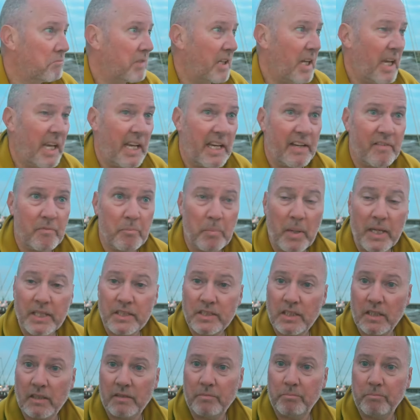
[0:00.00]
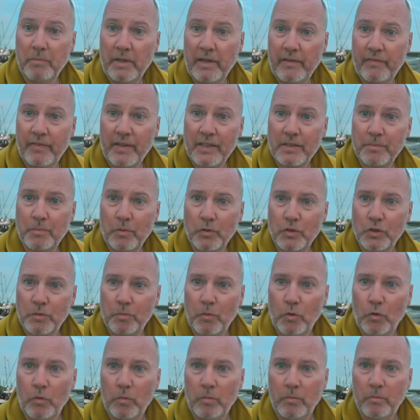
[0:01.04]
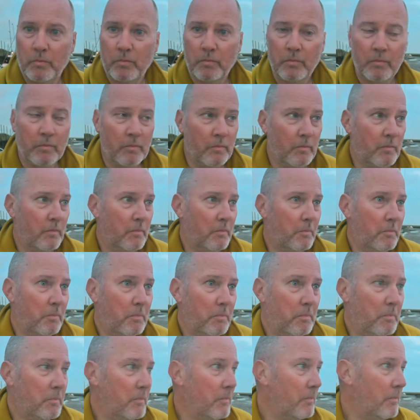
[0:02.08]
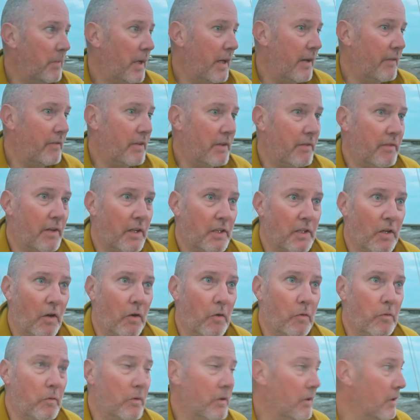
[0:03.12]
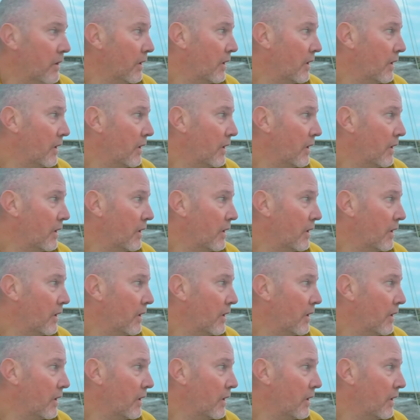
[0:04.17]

get even better, if that's possible. But even if they don't,